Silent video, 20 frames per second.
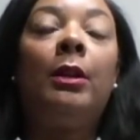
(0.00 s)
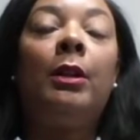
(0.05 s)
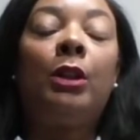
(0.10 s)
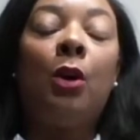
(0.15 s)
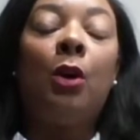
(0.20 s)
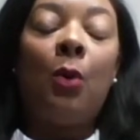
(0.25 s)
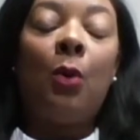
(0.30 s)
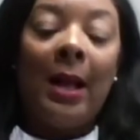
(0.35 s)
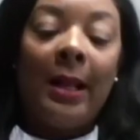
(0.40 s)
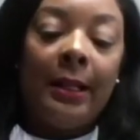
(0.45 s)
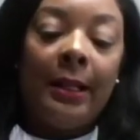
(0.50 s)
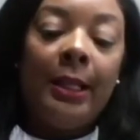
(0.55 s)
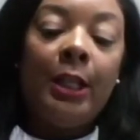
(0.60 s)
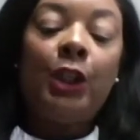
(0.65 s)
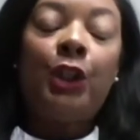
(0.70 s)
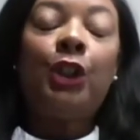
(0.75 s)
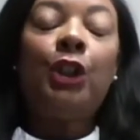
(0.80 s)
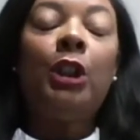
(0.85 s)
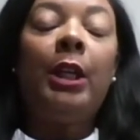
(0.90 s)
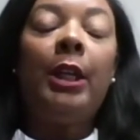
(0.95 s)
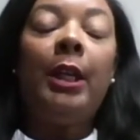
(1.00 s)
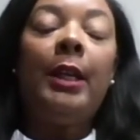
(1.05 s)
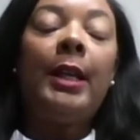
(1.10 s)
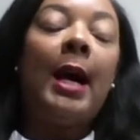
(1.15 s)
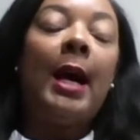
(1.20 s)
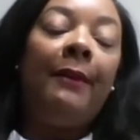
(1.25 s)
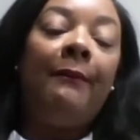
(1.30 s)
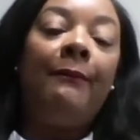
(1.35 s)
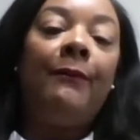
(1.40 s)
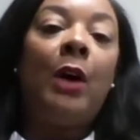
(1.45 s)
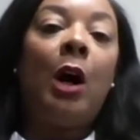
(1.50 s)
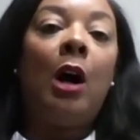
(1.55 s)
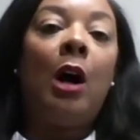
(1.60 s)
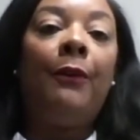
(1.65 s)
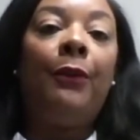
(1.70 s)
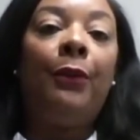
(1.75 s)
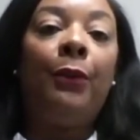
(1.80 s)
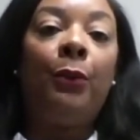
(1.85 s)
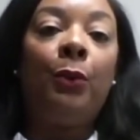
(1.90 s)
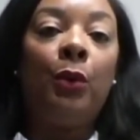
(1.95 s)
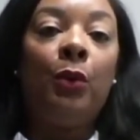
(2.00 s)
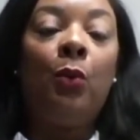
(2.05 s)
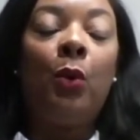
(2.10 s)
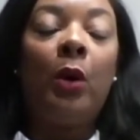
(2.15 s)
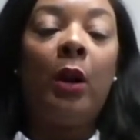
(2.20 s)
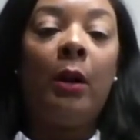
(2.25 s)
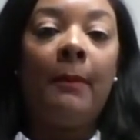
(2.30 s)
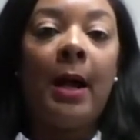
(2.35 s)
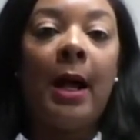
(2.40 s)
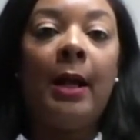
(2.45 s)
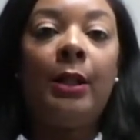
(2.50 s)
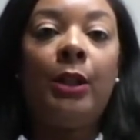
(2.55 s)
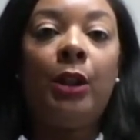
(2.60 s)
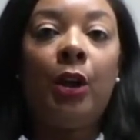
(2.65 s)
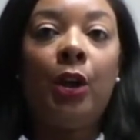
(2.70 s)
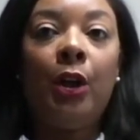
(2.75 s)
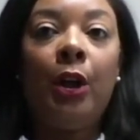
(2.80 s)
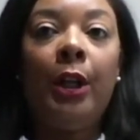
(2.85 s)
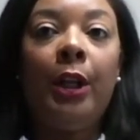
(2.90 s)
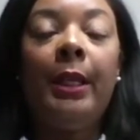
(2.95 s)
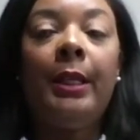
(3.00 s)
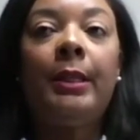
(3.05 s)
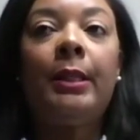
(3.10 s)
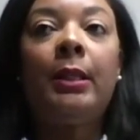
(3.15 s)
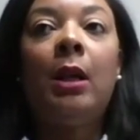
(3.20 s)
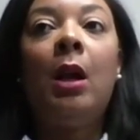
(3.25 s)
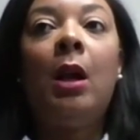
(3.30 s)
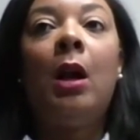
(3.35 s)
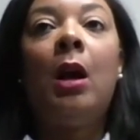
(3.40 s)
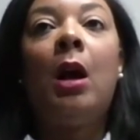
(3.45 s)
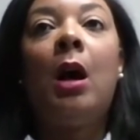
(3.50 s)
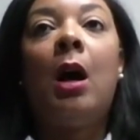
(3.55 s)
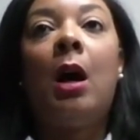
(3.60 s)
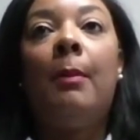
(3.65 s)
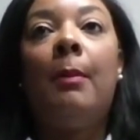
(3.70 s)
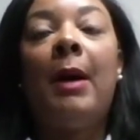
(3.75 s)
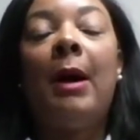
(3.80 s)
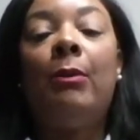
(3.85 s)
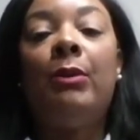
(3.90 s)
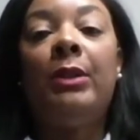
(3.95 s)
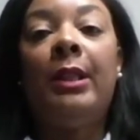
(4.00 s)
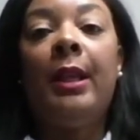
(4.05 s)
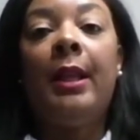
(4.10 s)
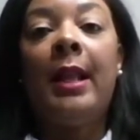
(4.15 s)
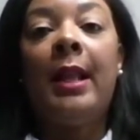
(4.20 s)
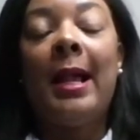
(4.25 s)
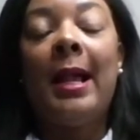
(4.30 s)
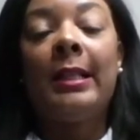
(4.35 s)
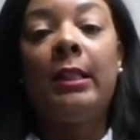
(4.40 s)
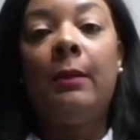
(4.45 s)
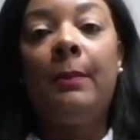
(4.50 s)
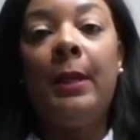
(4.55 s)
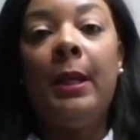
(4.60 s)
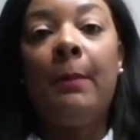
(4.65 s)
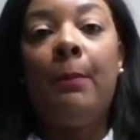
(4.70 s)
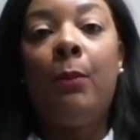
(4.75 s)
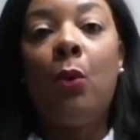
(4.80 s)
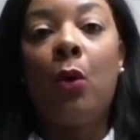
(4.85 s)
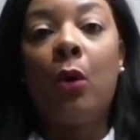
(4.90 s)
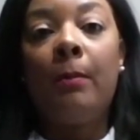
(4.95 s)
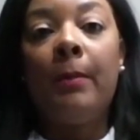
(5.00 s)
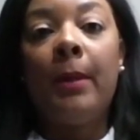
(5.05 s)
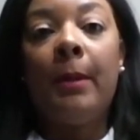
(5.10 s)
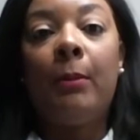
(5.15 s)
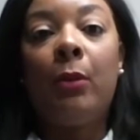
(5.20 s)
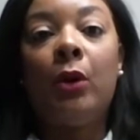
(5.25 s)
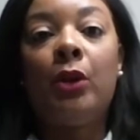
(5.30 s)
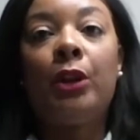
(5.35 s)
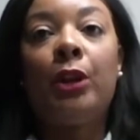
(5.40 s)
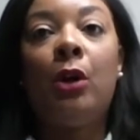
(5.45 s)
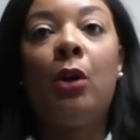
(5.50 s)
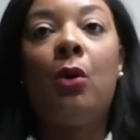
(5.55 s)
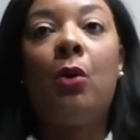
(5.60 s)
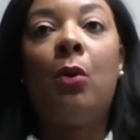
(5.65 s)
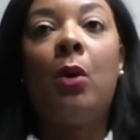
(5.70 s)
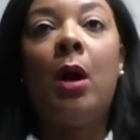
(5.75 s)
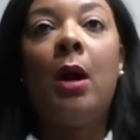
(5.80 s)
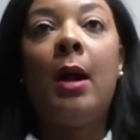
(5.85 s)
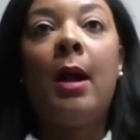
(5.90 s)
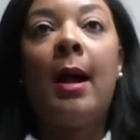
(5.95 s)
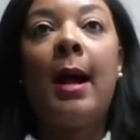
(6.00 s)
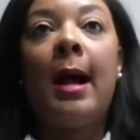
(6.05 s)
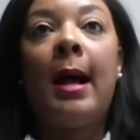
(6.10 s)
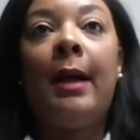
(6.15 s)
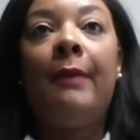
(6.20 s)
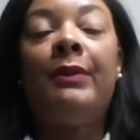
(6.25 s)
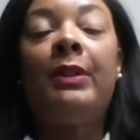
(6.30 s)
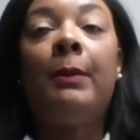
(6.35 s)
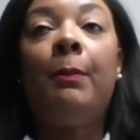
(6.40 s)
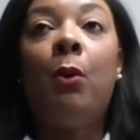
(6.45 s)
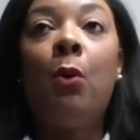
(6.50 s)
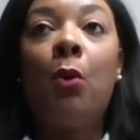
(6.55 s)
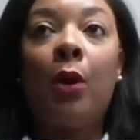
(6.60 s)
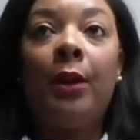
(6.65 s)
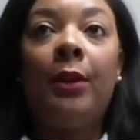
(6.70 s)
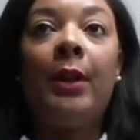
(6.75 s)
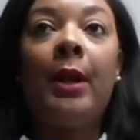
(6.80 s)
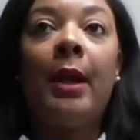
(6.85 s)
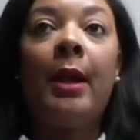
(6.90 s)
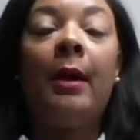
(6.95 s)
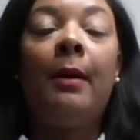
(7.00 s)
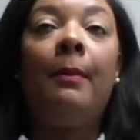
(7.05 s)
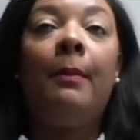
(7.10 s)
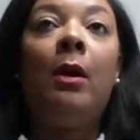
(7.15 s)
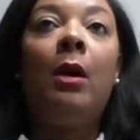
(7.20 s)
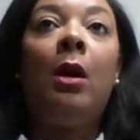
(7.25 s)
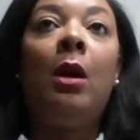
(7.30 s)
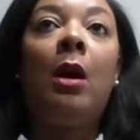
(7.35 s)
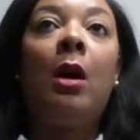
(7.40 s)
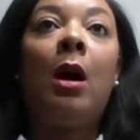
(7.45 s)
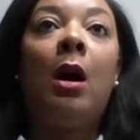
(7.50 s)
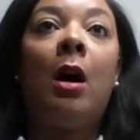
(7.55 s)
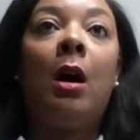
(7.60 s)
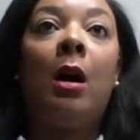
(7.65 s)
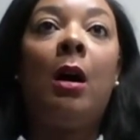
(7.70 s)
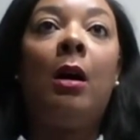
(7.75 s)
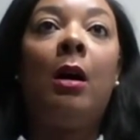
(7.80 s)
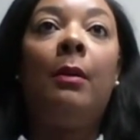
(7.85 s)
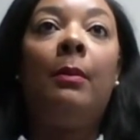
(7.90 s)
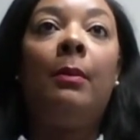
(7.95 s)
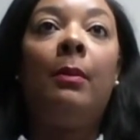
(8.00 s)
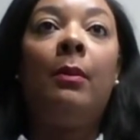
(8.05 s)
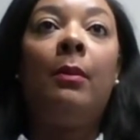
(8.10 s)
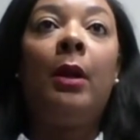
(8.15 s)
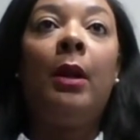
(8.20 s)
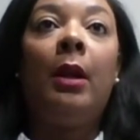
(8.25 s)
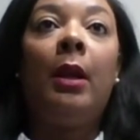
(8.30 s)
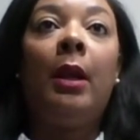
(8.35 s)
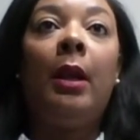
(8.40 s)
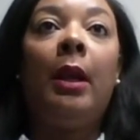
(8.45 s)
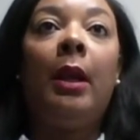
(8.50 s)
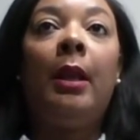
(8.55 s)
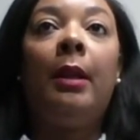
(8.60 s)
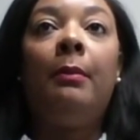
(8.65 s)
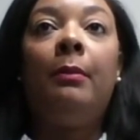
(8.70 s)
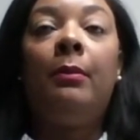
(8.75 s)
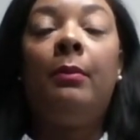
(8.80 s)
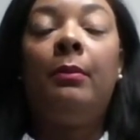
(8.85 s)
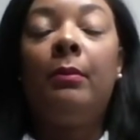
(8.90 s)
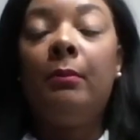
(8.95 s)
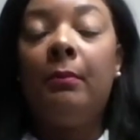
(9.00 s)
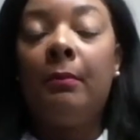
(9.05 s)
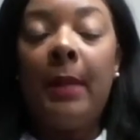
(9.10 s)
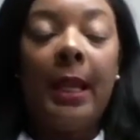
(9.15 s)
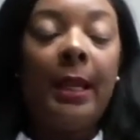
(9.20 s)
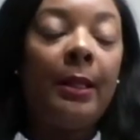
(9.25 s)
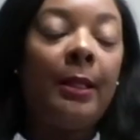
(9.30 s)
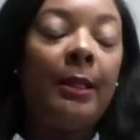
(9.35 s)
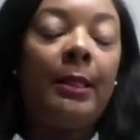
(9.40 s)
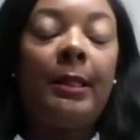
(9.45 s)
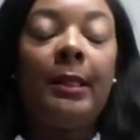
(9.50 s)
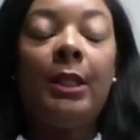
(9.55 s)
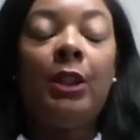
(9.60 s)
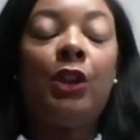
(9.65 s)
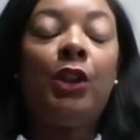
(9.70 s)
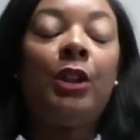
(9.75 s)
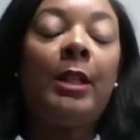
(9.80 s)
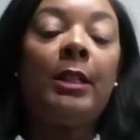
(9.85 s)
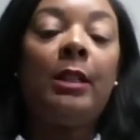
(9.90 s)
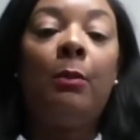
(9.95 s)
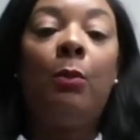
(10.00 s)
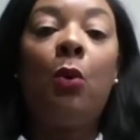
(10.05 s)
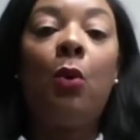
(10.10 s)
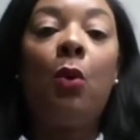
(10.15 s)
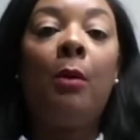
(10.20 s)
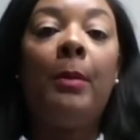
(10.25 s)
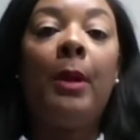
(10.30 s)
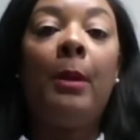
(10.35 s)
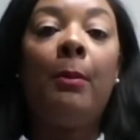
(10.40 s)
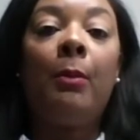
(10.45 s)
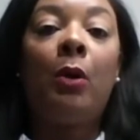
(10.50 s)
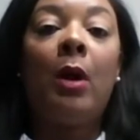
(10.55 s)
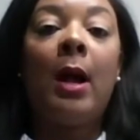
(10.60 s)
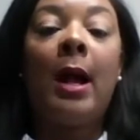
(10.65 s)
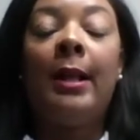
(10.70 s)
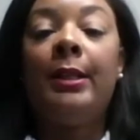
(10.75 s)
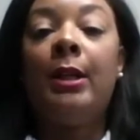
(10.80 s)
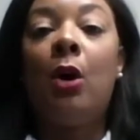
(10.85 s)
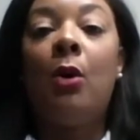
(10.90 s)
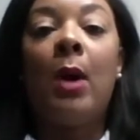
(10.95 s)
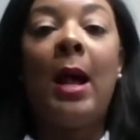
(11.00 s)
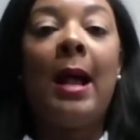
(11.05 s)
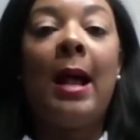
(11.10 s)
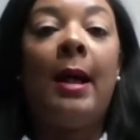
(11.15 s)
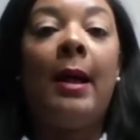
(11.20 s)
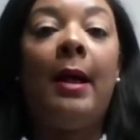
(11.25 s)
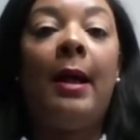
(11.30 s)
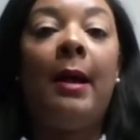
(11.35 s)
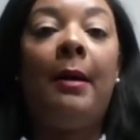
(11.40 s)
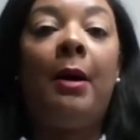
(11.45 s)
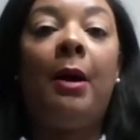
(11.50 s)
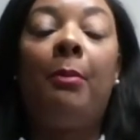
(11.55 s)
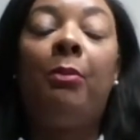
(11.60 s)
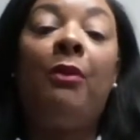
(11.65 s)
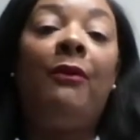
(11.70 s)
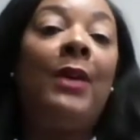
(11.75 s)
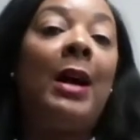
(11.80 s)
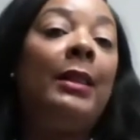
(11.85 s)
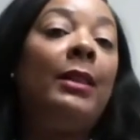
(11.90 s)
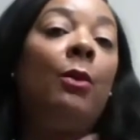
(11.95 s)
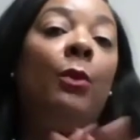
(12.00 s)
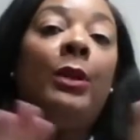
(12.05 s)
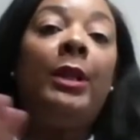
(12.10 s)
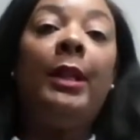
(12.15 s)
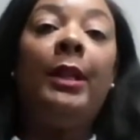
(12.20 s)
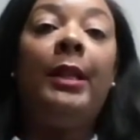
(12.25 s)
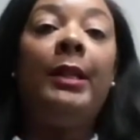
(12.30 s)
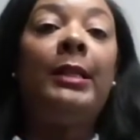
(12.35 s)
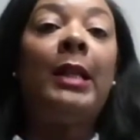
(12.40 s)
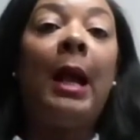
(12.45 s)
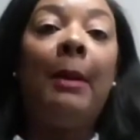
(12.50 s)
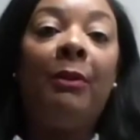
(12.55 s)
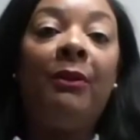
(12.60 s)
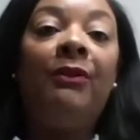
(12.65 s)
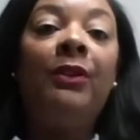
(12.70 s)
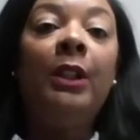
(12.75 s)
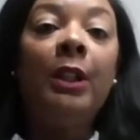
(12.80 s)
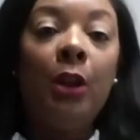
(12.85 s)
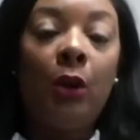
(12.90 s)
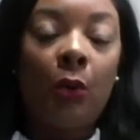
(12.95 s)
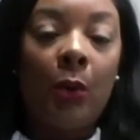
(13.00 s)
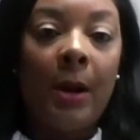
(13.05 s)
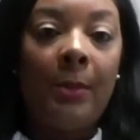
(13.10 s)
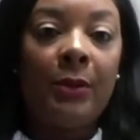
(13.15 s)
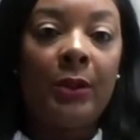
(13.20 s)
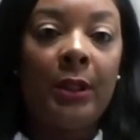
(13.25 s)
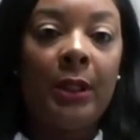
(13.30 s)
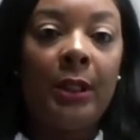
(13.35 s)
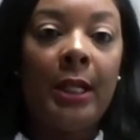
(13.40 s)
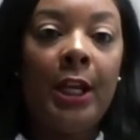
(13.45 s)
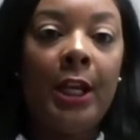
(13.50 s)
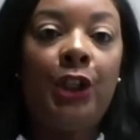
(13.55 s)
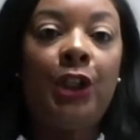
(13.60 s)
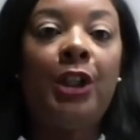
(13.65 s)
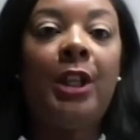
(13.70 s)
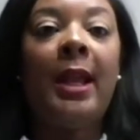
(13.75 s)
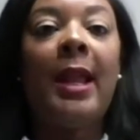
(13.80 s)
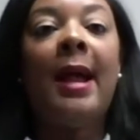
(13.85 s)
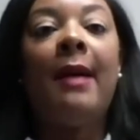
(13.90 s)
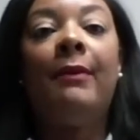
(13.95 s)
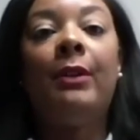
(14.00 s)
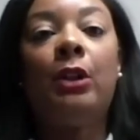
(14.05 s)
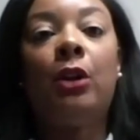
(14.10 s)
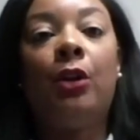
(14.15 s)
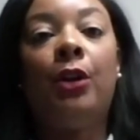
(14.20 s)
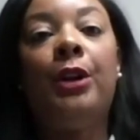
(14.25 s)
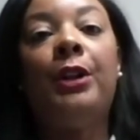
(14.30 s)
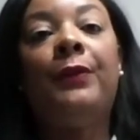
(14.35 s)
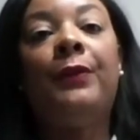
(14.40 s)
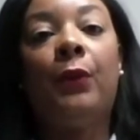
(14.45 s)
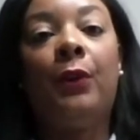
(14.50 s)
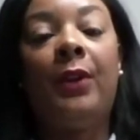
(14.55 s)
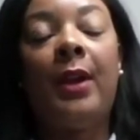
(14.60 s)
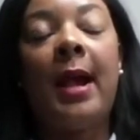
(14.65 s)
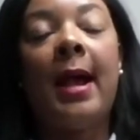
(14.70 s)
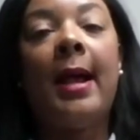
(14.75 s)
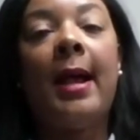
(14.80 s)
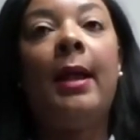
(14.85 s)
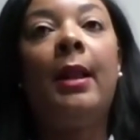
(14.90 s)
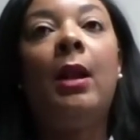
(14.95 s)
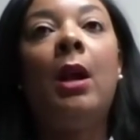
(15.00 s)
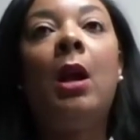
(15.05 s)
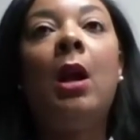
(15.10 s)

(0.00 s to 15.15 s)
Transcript: So I initially got involved through one of my attorneys. I was then asked to be a board member, so I've supported them in making the decisions as a board member. I don't provide them with any type of legal representation. They have attorneys for that.